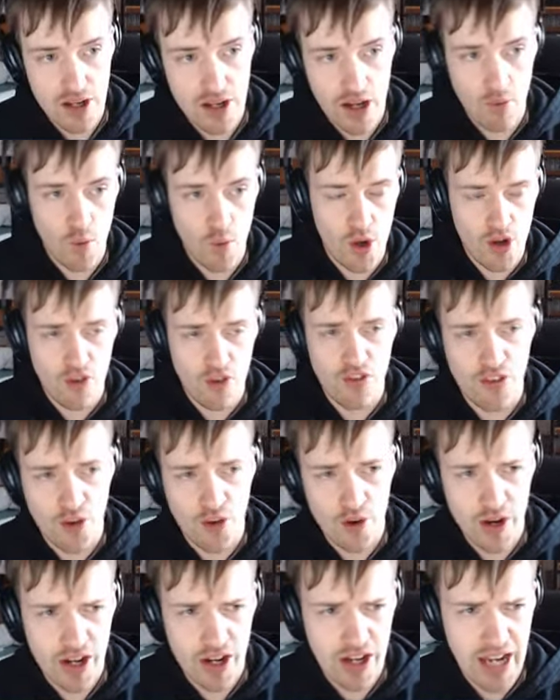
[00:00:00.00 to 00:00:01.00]
we'll go
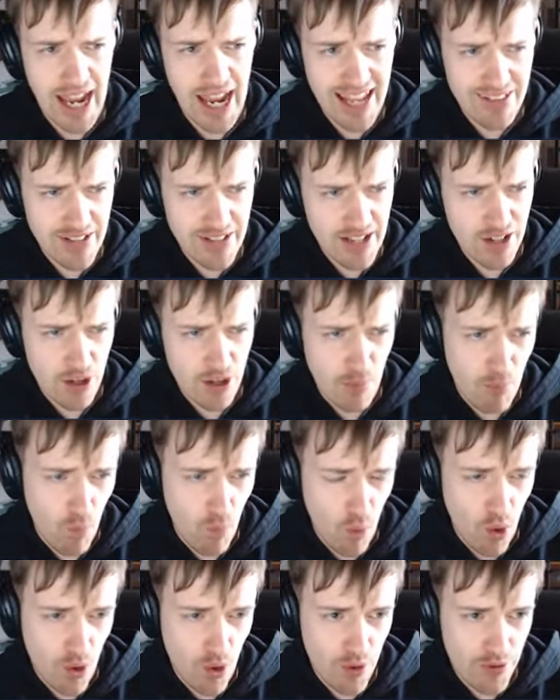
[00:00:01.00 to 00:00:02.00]
for uh, alien number
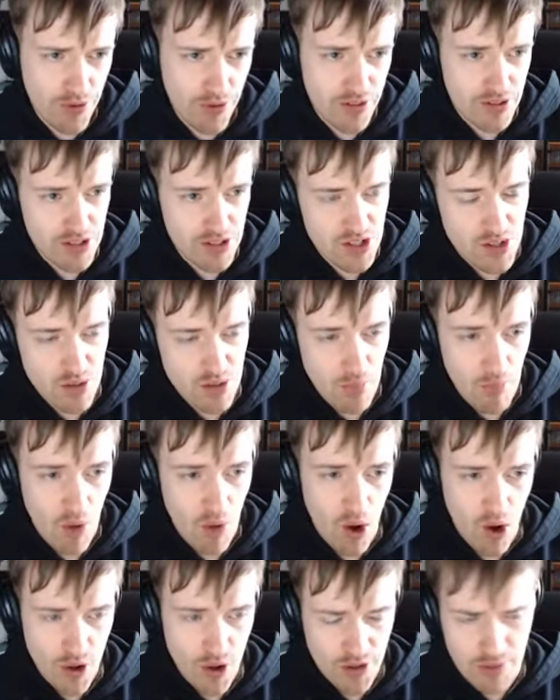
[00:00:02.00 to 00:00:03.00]
one,
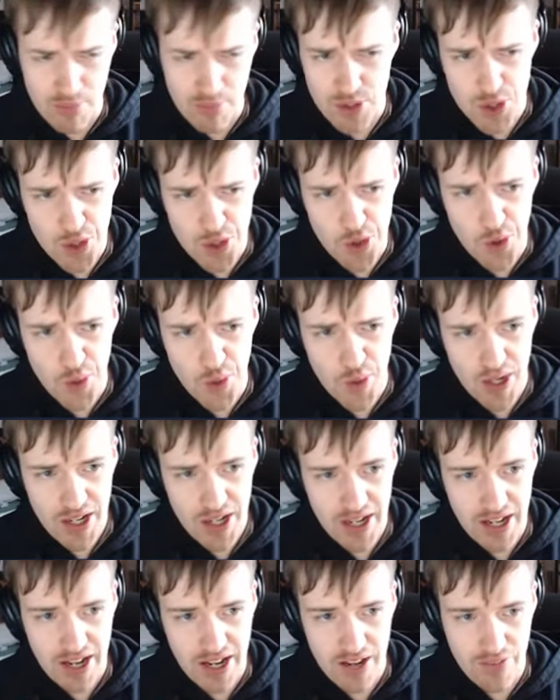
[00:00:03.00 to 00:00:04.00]
Mark number two,
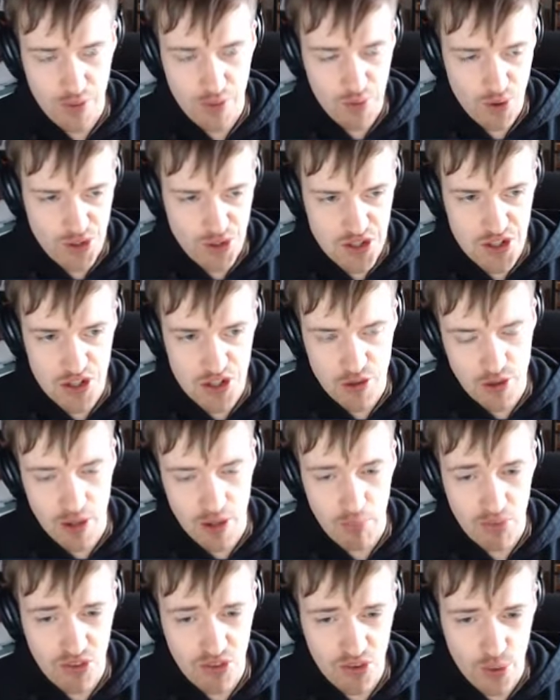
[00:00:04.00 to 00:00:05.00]
and the prostitute
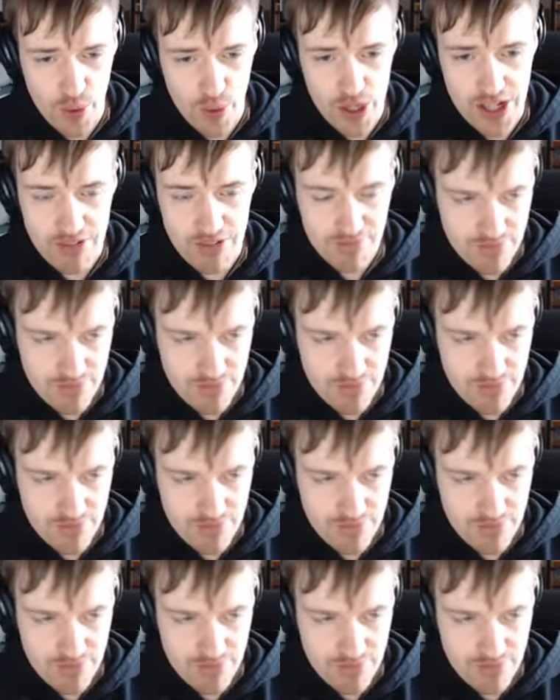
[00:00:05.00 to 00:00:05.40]
number three.